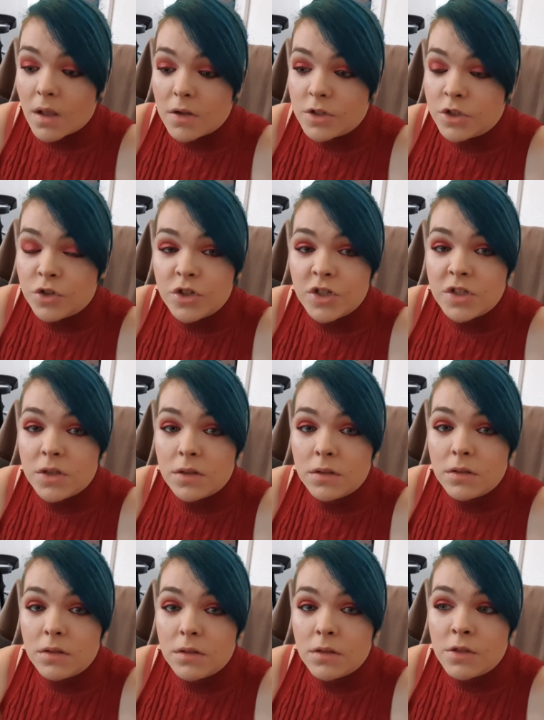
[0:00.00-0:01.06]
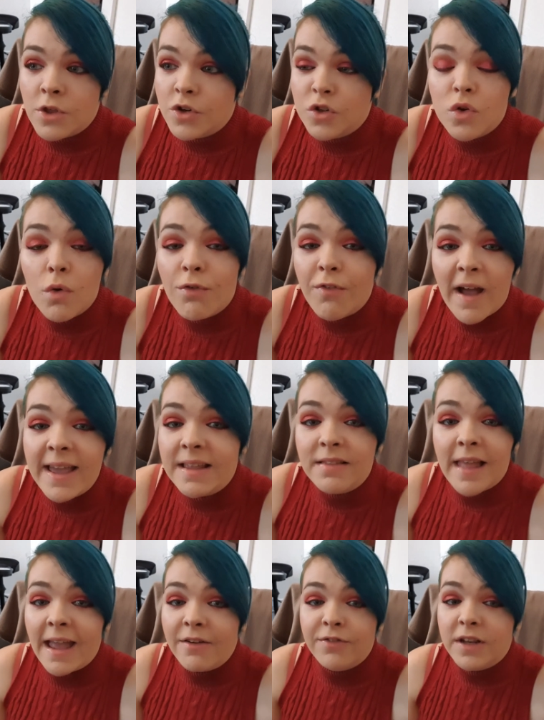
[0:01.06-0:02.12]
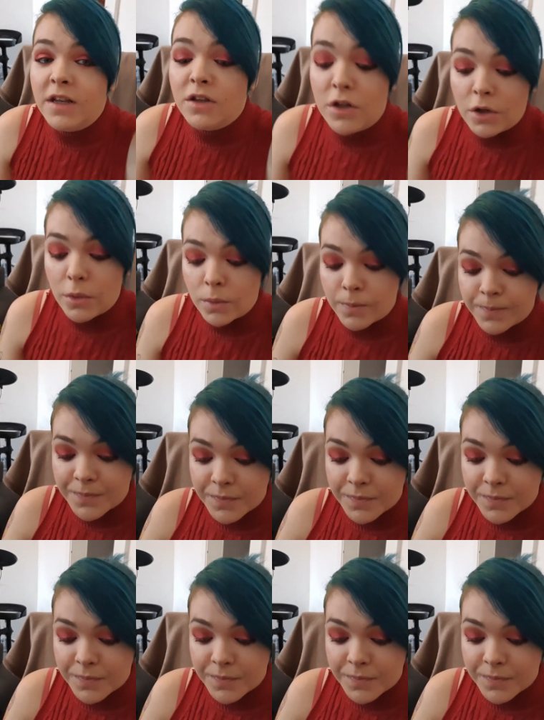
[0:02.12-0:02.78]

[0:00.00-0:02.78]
there's no fight left in you.